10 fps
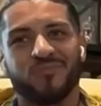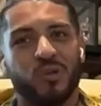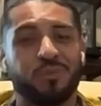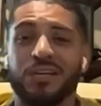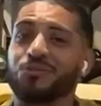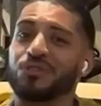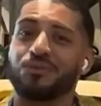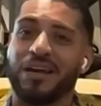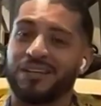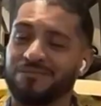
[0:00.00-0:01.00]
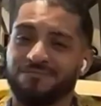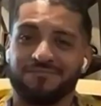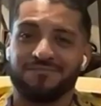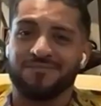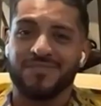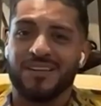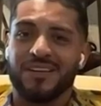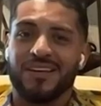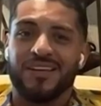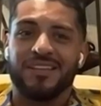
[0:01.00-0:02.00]
Triple H was right.
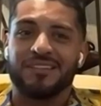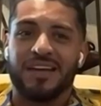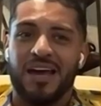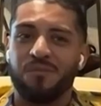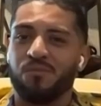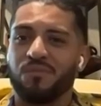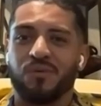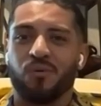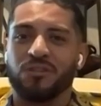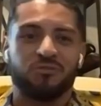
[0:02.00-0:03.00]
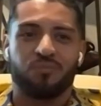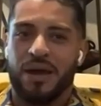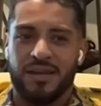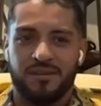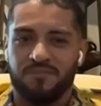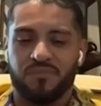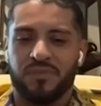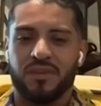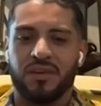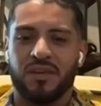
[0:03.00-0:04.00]
The time wasn't right.
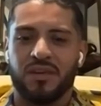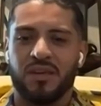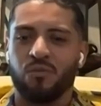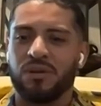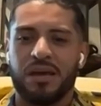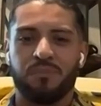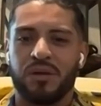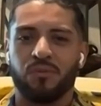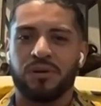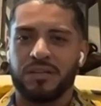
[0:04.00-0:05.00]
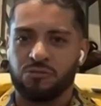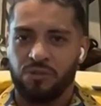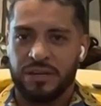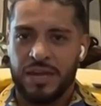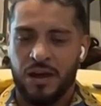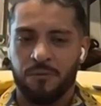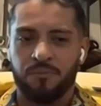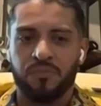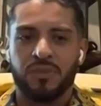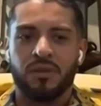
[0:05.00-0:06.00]
It wouldn't have been what it is right now.
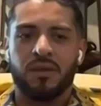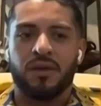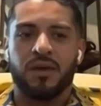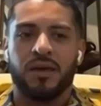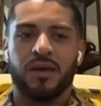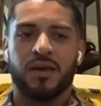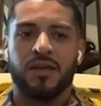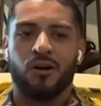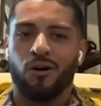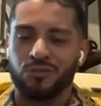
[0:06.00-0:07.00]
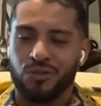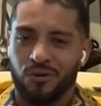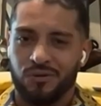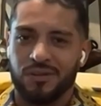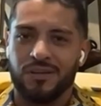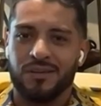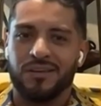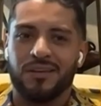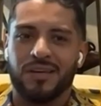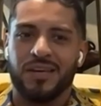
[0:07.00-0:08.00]
And also,
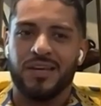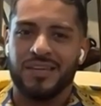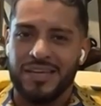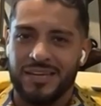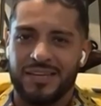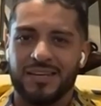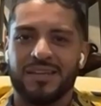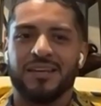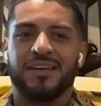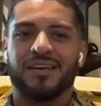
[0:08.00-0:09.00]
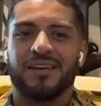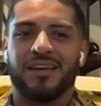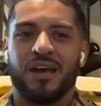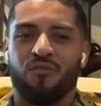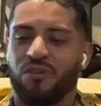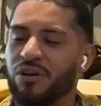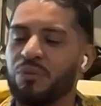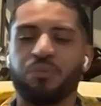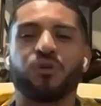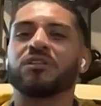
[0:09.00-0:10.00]
it needed a very
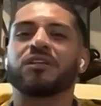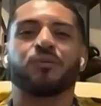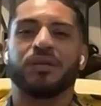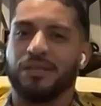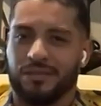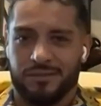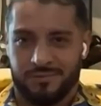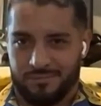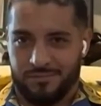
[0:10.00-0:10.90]
important ingredient,